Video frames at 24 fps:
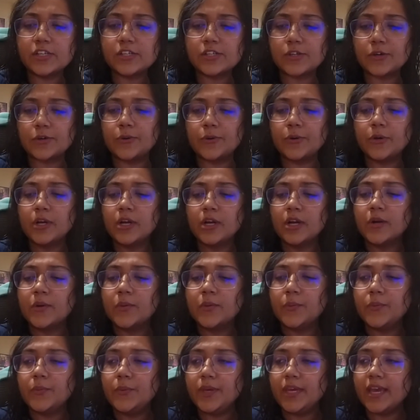So
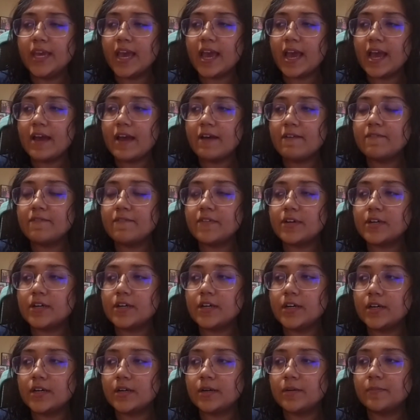we have,
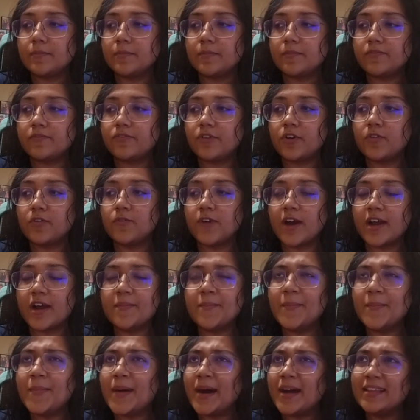um, for one
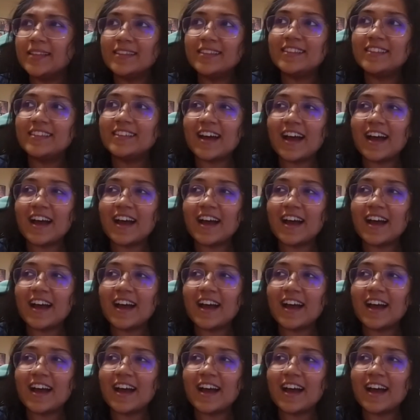month,